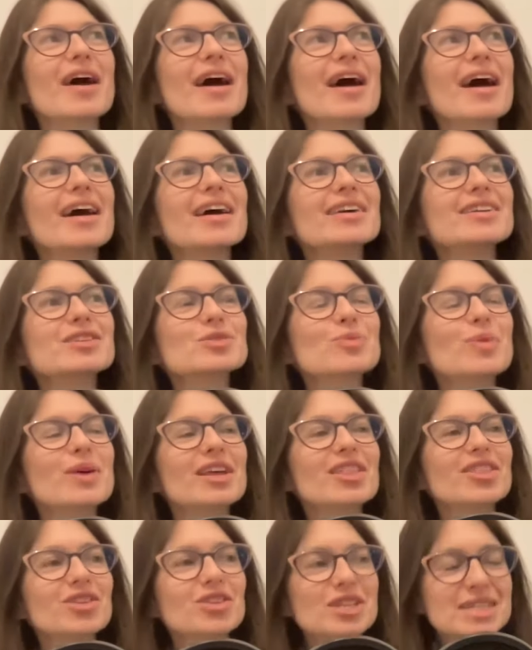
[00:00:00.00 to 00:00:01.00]
uh,
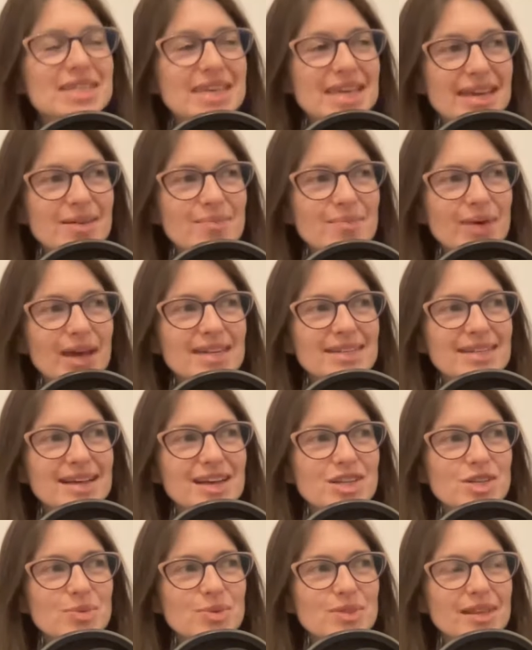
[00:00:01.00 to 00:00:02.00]
2013,
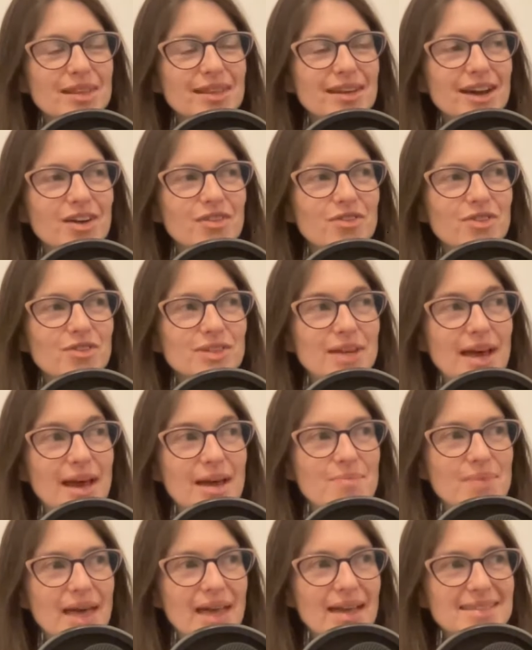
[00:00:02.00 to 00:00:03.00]
meditation was on the cover of
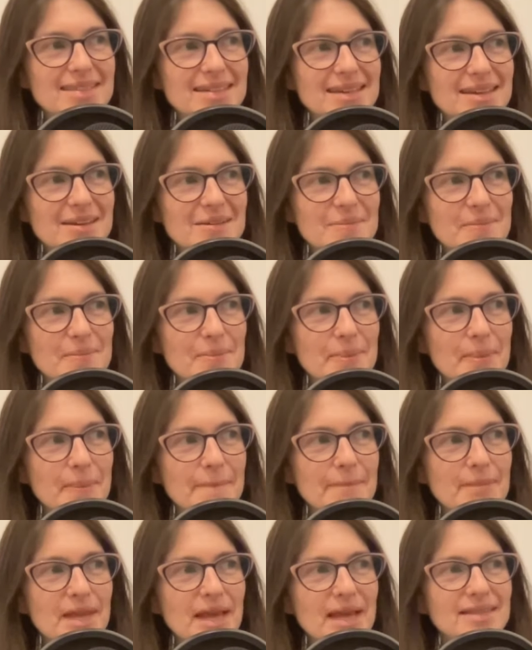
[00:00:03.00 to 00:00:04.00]
Time magazine.
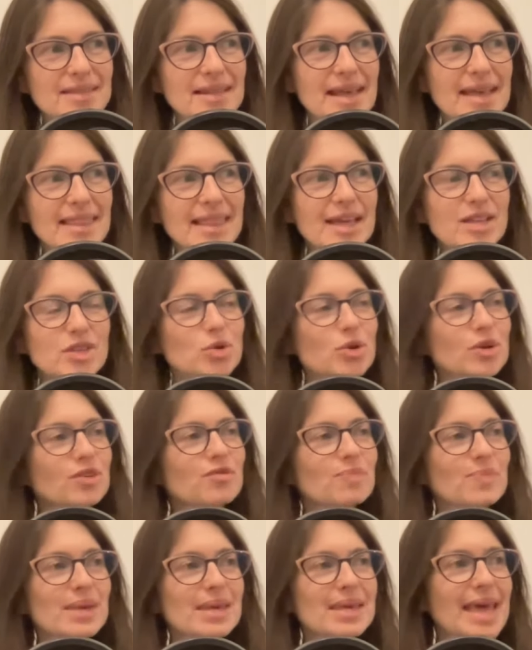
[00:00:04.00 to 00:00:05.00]
And like that sort
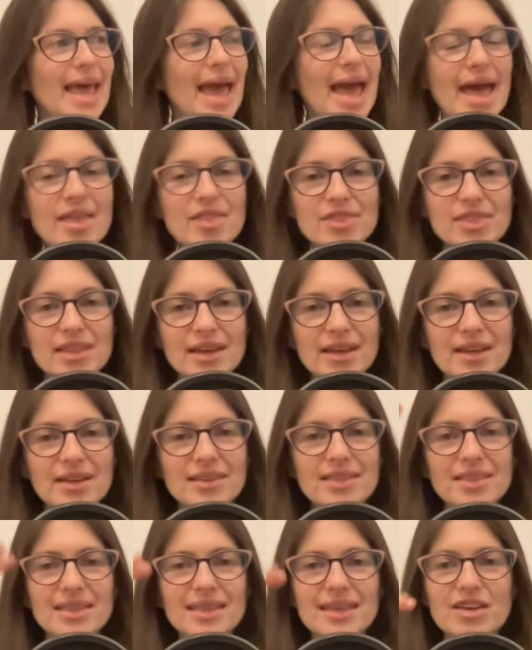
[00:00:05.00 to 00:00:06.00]
of began
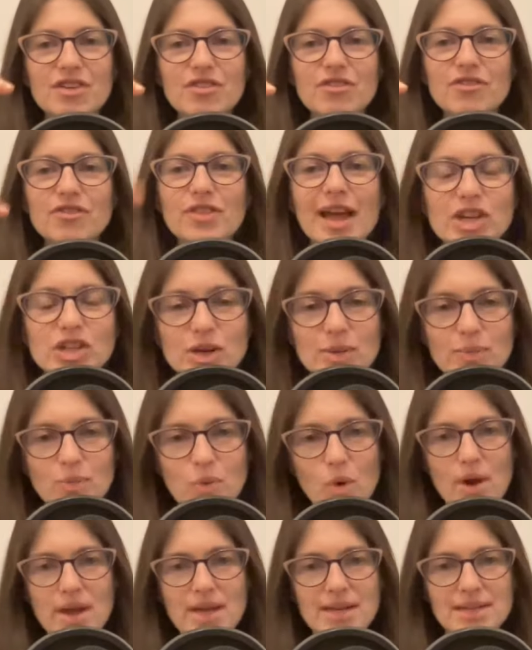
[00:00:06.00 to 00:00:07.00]
the, the inflection
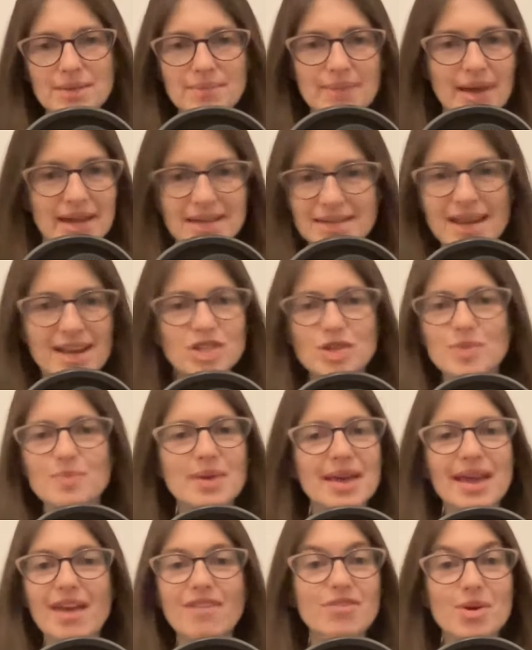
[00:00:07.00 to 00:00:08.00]
point in meditation
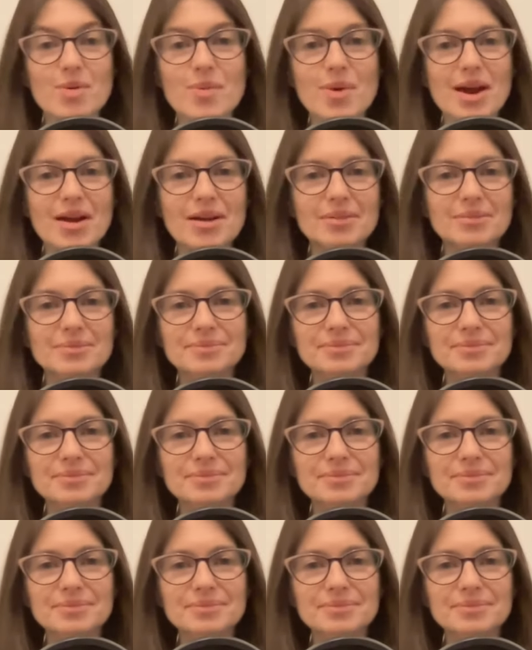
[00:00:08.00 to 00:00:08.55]
being everywhere